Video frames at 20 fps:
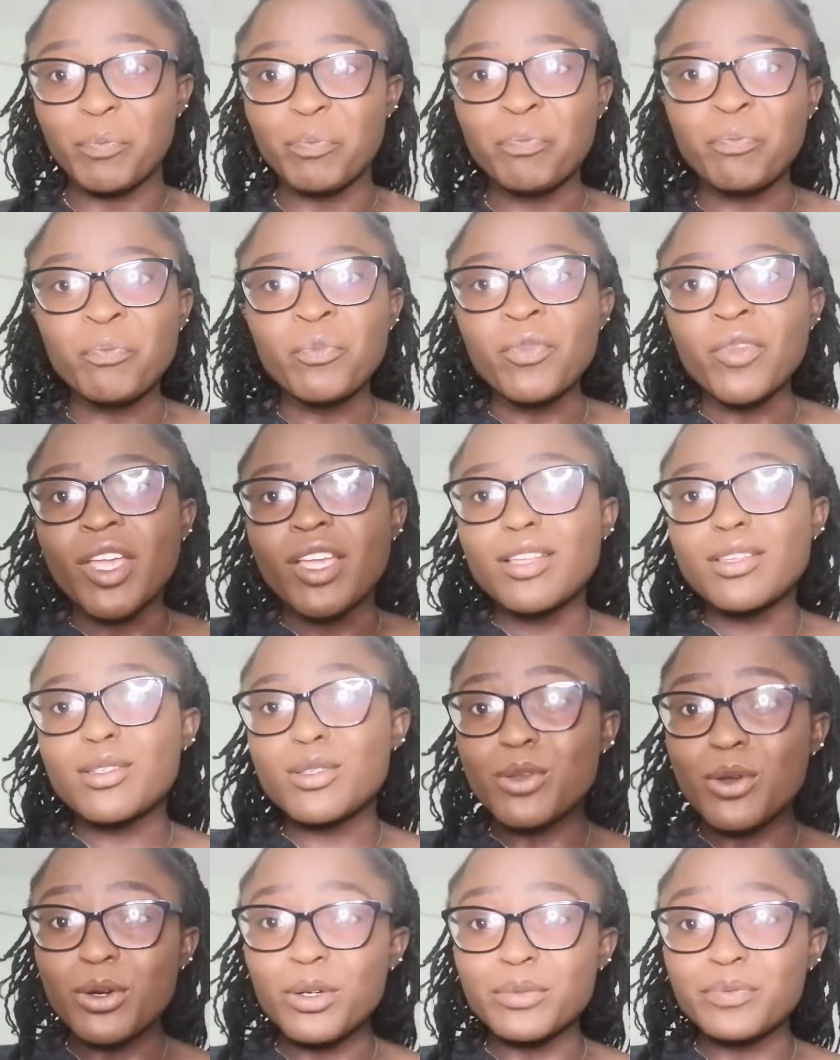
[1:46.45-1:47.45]

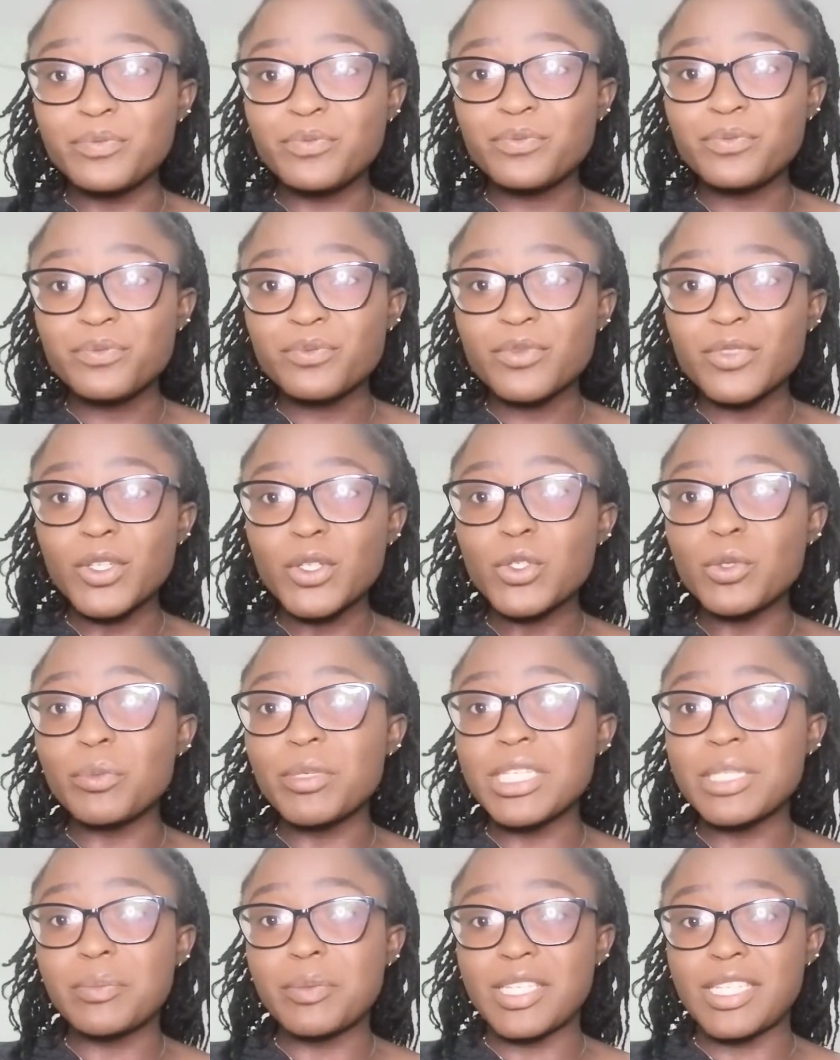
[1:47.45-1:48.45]
So, to be
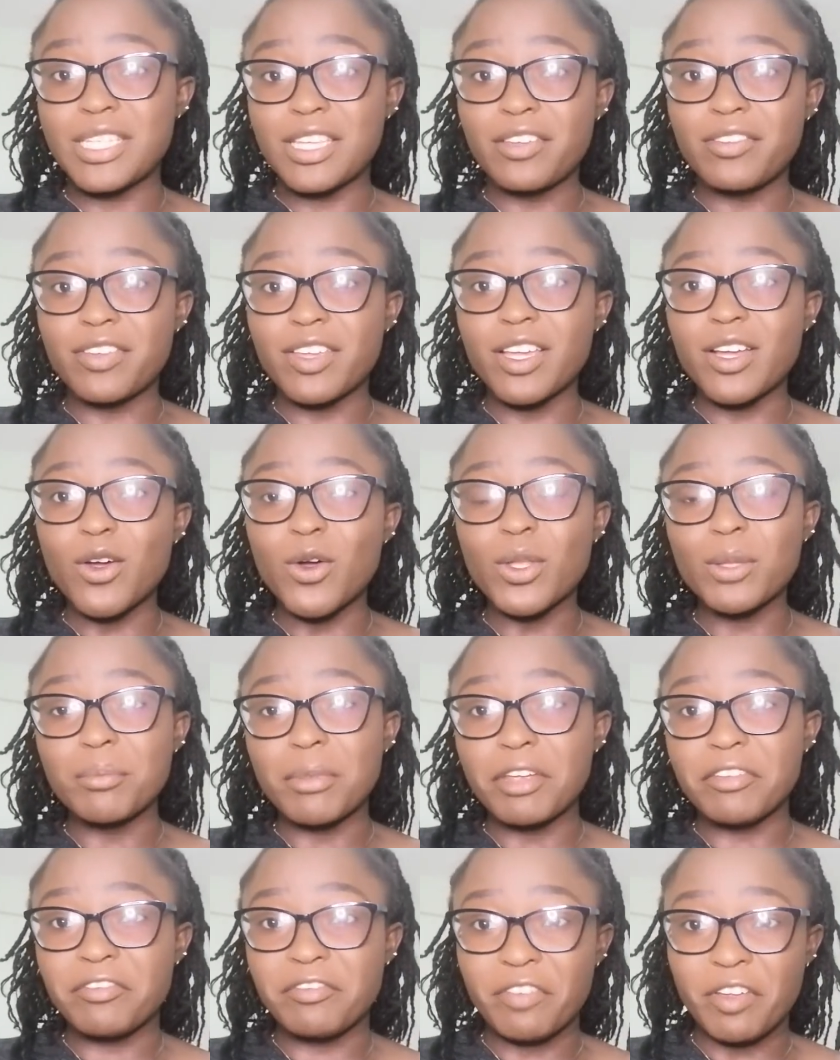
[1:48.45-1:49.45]
specific, on
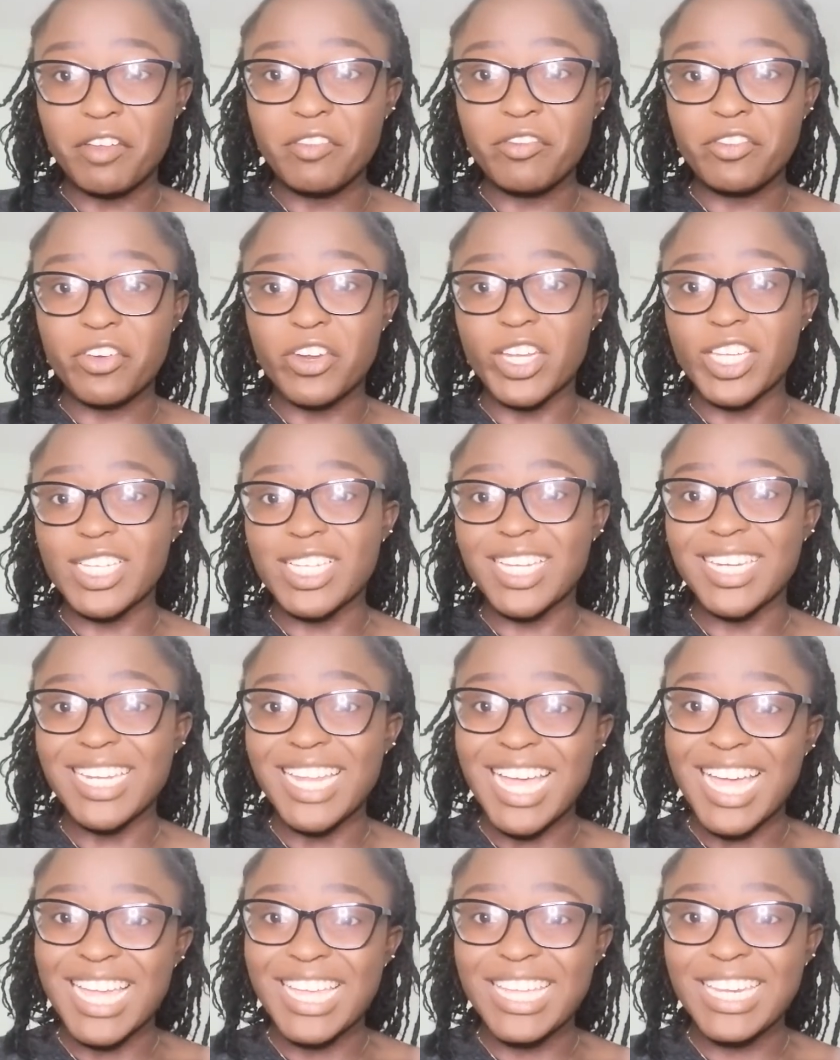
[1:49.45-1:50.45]
my favorite
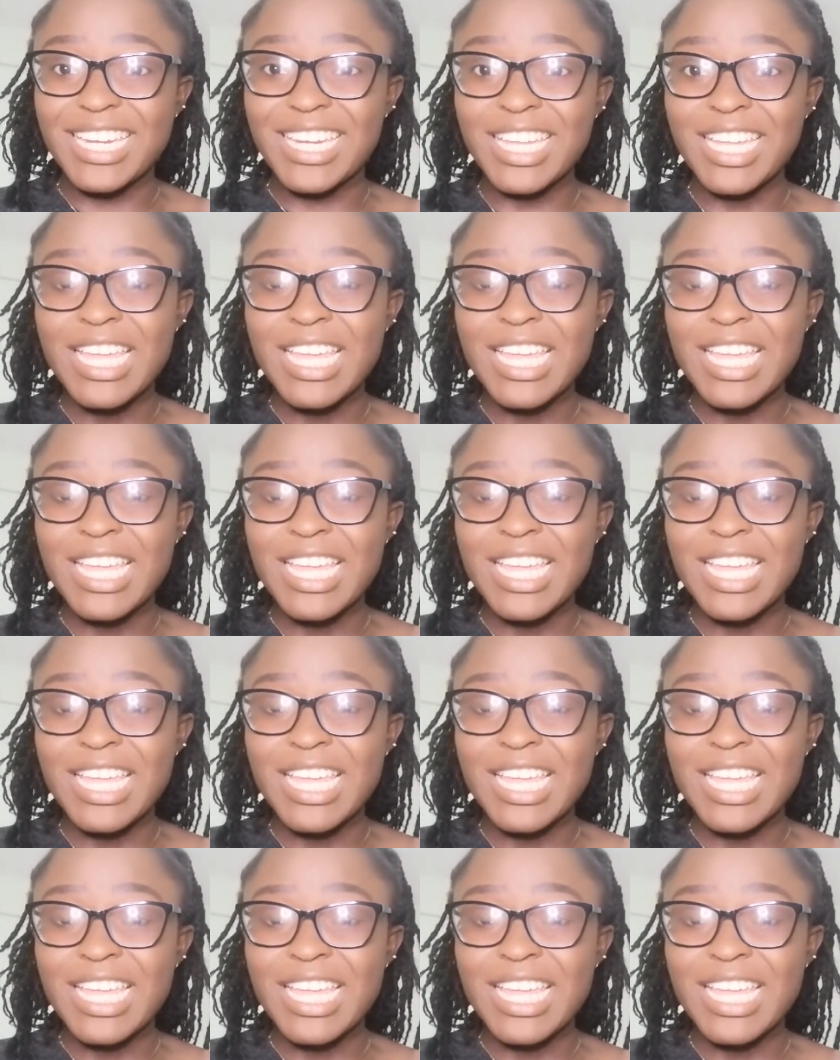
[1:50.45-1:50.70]
line